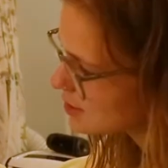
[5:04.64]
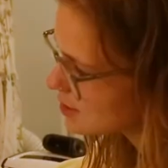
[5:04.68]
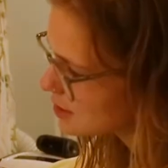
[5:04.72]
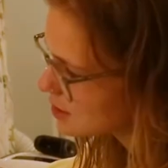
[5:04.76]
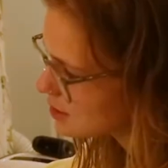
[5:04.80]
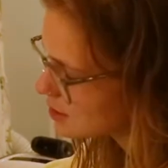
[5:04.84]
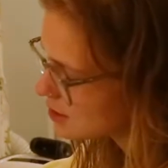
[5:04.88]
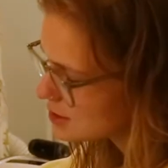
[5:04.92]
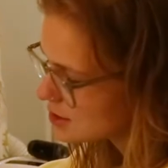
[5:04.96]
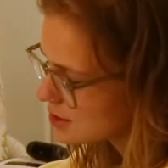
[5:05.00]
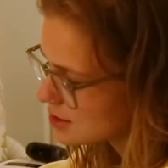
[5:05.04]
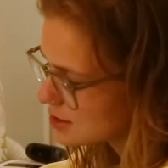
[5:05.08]

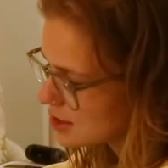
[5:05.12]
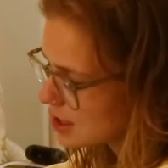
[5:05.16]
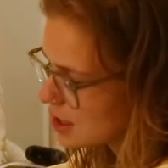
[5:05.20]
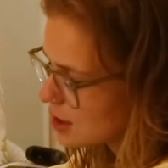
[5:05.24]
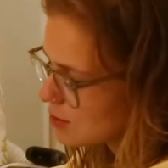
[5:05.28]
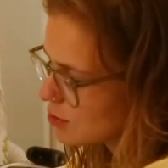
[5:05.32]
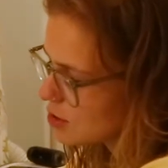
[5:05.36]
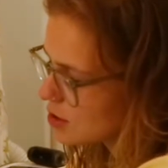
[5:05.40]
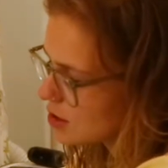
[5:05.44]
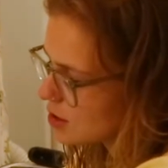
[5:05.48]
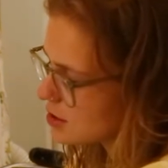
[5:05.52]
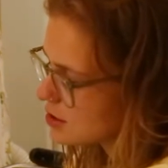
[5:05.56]
Are these the
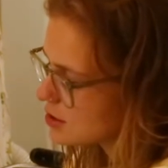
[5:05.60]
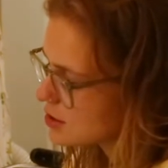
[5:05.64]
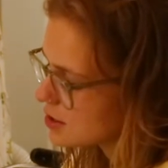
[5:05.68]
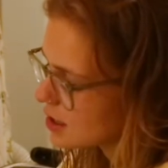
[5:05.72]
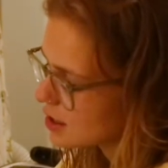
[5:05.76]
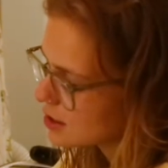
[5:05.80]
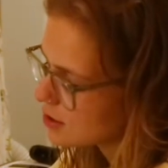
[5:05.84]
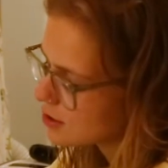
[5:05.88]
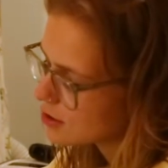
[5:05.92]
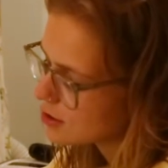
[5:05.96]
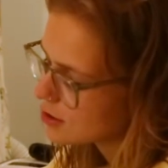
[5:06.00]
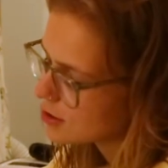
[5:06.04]
same? One of these is
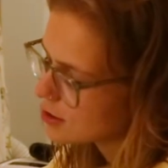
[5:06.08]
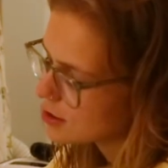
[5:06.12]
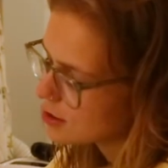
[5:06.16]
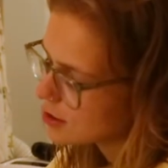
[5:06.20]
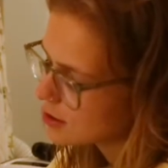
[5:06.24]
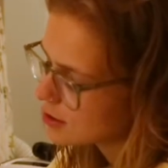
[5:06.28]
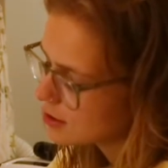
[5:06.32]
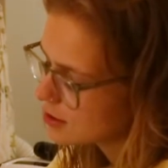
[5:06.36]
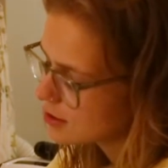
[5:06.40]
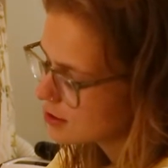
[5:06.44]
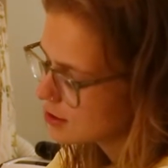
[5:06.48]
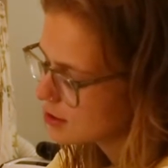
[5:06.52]
kind of
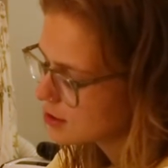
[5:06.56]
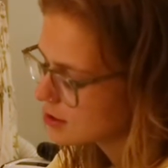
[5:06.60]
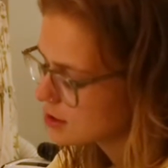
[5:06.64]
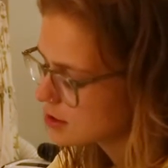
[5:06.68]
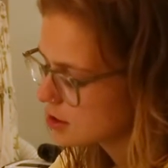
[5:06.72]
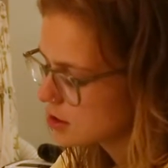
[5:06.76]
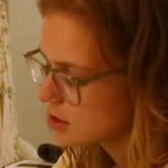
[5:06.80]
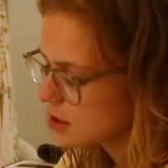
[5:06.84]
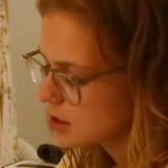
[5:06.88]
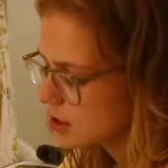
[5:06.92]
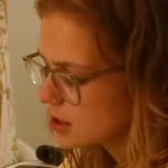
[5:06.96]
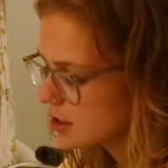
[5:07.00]
darker.
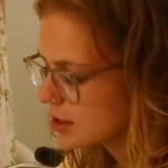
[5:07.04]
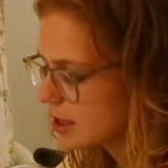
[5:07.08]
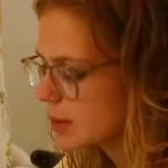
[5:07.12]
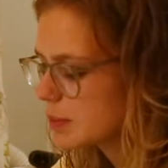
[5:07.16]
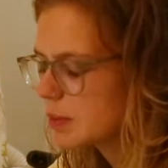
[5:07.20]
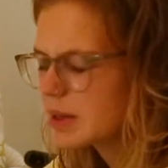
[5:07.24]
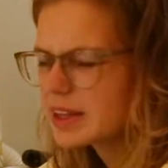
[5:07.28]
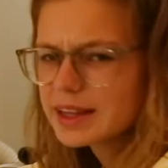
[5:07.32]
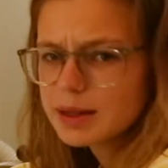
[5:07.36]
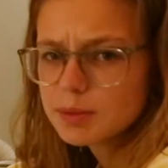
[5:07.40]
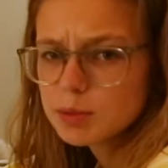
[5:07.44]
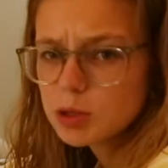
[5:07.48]

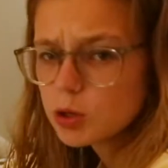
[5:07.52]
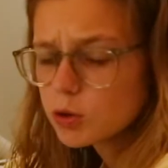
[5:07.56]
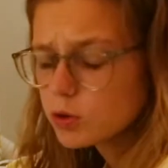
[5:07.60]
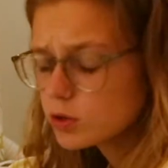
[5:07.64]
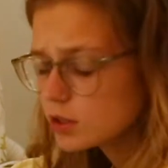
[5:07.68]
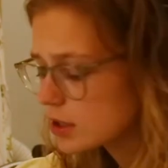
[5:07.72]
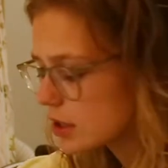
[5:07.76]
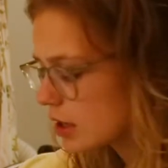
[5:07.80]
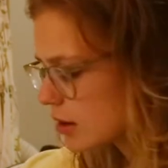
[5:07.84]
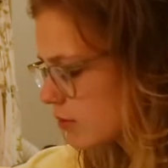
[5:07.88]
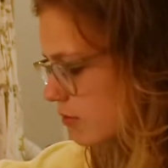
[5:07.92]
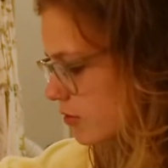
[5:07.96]
Let me
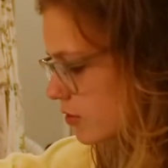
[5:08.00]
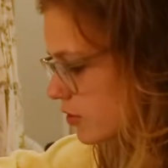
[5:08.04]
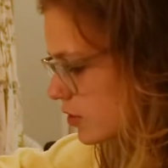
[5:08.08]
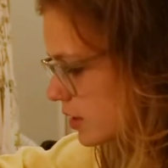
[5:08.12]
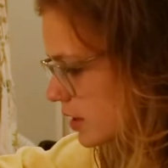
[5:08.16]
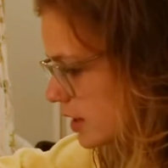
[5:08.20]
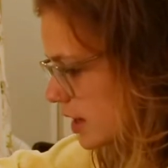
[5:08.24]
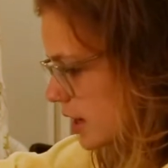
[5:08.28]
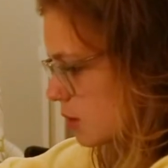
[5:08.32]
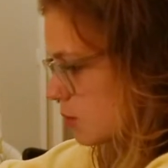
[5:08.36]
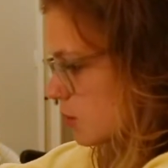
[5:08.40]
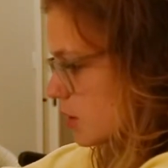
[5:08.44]
hold it up for
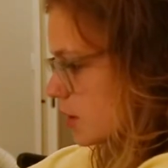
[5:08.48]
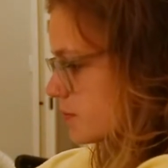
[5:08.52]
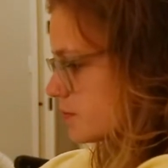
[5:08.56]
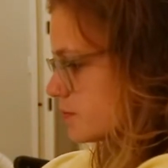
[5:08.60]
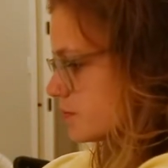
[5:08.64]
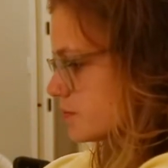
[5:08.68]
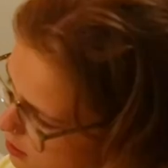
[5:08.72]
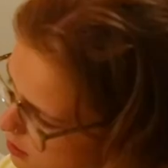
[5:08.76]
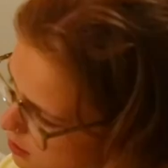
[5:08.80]
the camera.